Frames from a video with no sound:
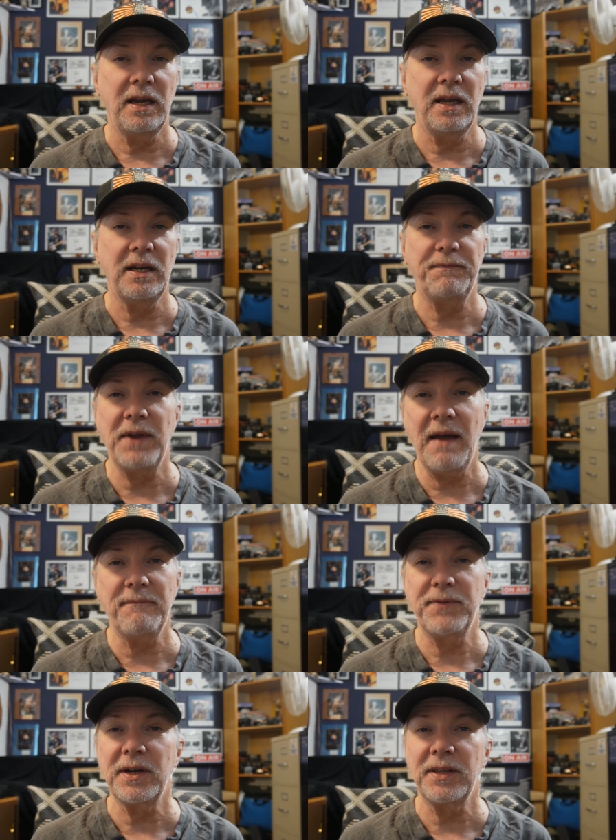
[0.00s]
And if you
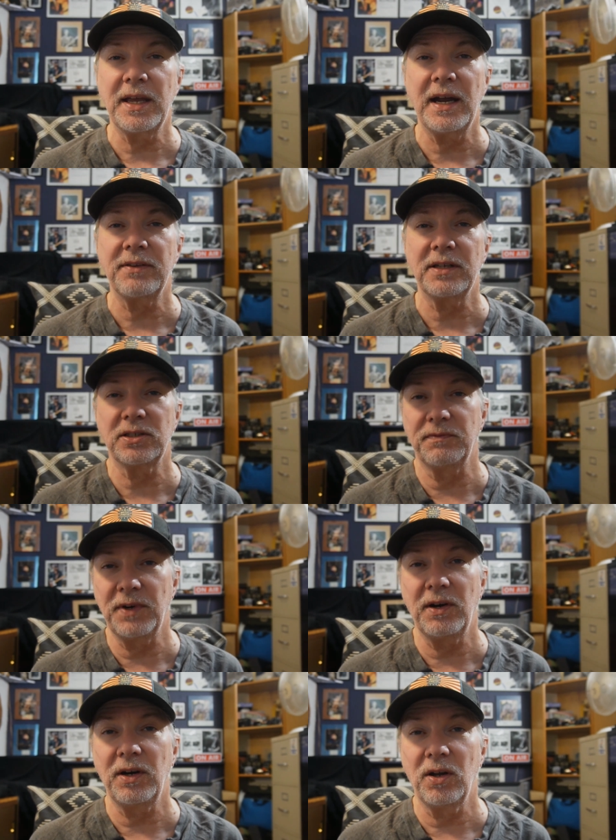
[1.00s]
haven't figured that out, that's a
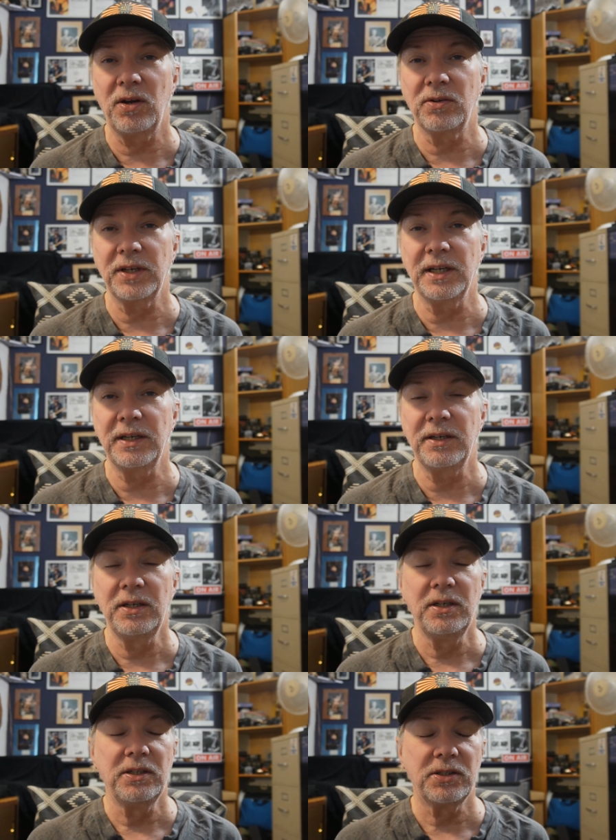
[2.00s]
very long day.
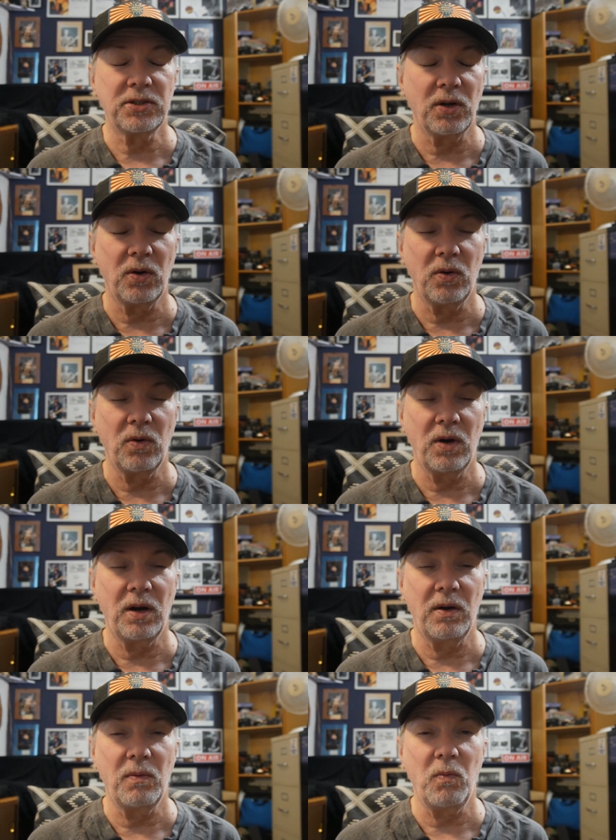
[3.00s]

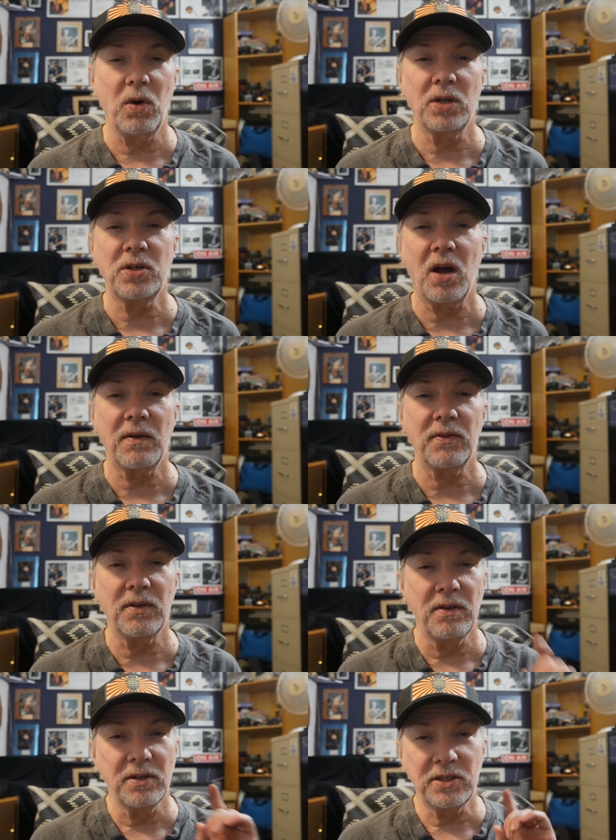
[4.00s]
So we're going to talk,
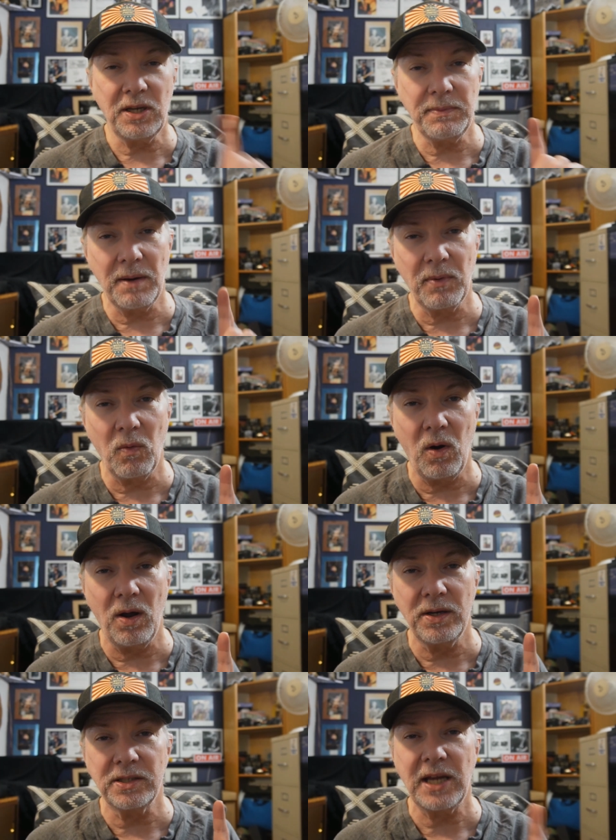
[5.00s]
tip number
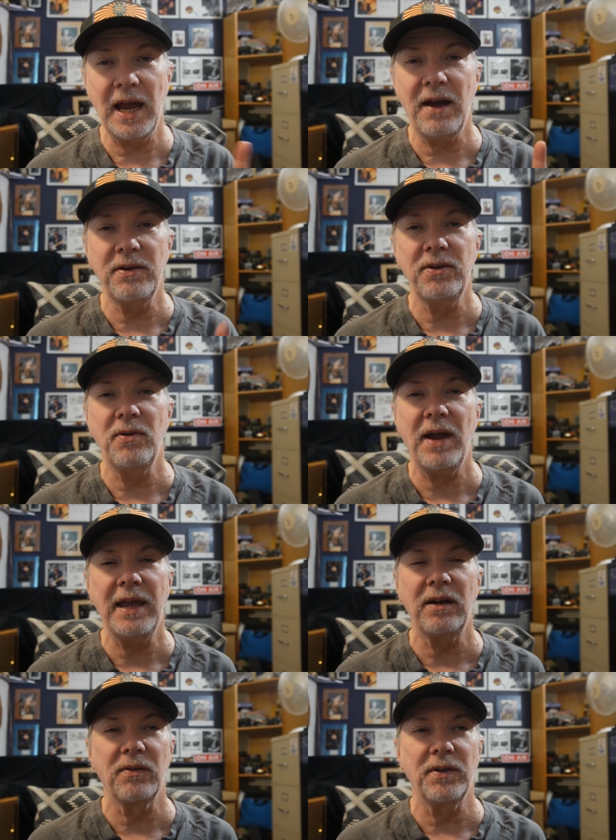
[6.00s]
1 is how you
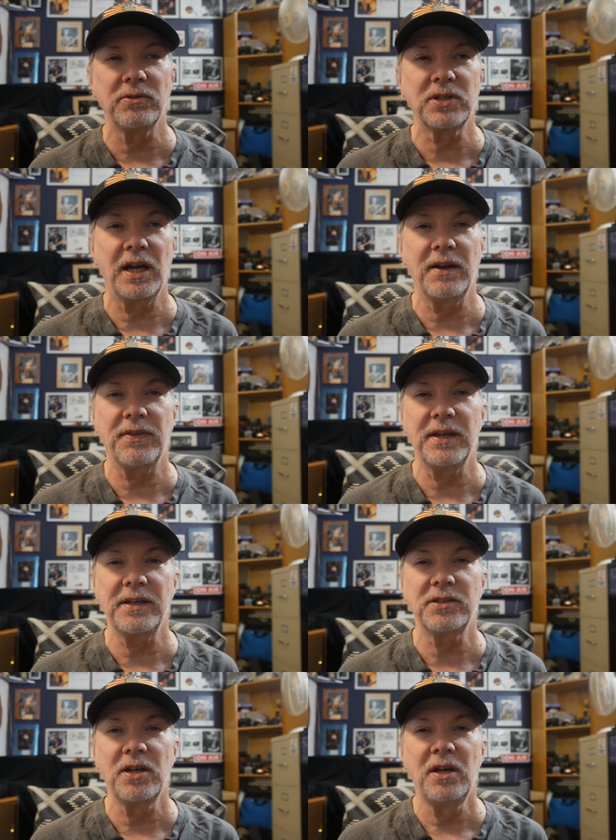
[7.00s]
handle those kind of
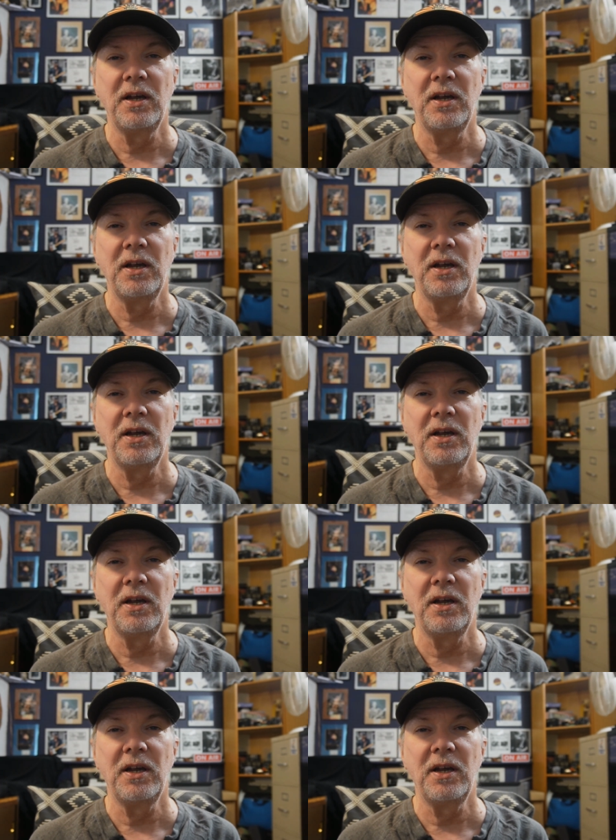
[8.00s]
things.